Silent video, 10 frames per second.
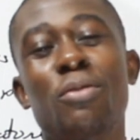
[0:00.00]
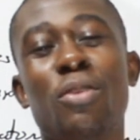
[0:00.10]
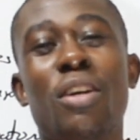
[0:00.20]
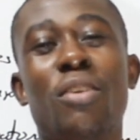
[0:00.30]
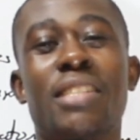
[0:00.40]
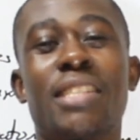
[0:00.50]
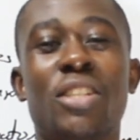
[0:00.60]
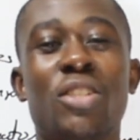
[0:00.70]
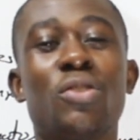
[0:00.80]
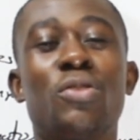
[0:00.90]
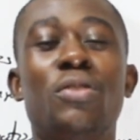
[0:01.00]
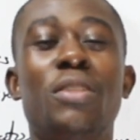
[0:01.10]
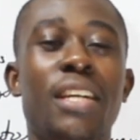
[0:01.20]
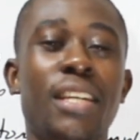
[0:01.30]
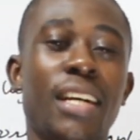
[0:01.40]
to our session
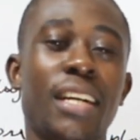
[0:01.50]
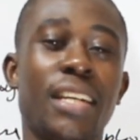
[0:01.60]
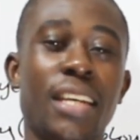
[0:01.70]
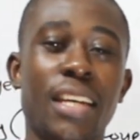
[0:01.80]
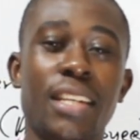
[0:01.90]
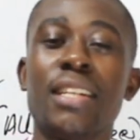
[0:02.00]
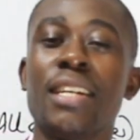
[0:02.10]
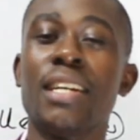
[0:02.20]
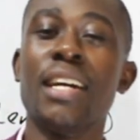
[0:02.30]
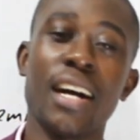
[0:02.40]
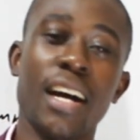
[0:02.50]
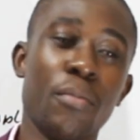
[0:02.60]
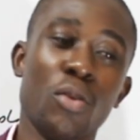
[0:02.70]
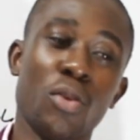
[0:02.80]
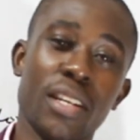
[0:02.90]
today again. I'm
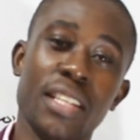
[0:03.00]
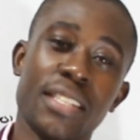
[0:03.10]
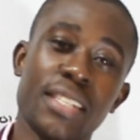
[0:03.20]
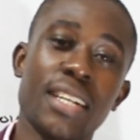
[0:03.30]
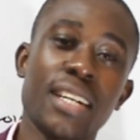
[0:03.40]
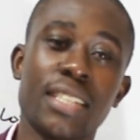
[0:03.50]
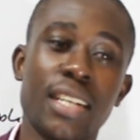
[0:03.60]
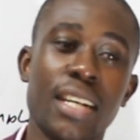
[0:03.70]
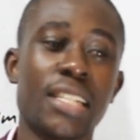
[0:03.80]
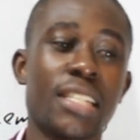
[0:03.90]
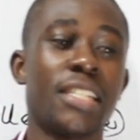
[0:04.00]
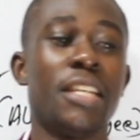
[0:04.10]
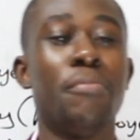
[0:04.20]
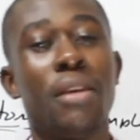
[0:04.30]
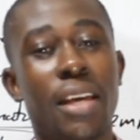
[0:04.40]
your instructor,
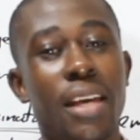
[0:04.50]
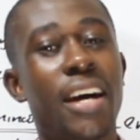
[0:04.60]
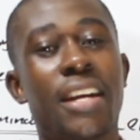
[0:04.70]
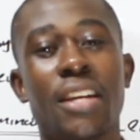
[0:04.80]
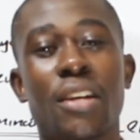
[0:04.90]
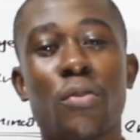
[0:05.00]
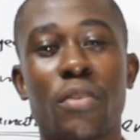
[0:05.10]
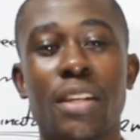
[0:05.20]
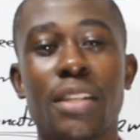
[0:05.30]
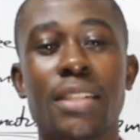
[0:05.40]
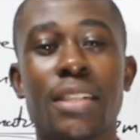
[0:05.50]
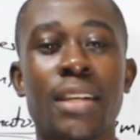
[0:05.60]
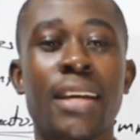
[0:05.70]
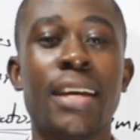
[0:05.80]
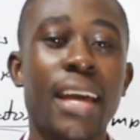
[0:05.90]
CPA Aringo Frederick,
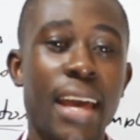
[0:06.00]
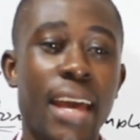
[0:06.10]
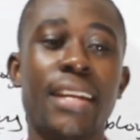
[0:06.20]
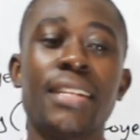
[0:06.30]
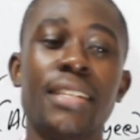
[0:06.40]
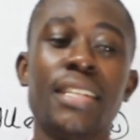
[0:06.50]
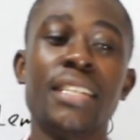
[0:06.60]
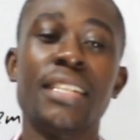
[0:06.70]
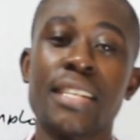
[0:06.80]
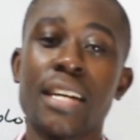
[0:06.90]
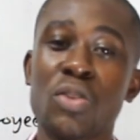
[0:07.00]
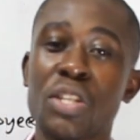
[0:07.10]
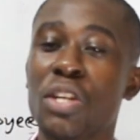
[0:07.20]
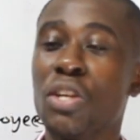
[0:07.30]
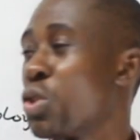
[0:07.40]
and it is a
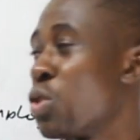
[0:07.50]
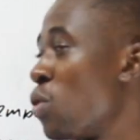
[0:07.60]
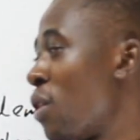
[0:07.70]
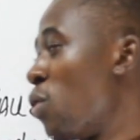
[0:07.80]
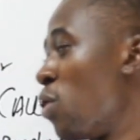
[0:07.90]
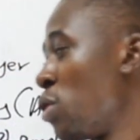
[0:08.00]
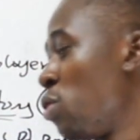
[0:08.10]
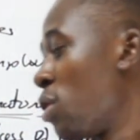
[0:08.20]
continuation of what you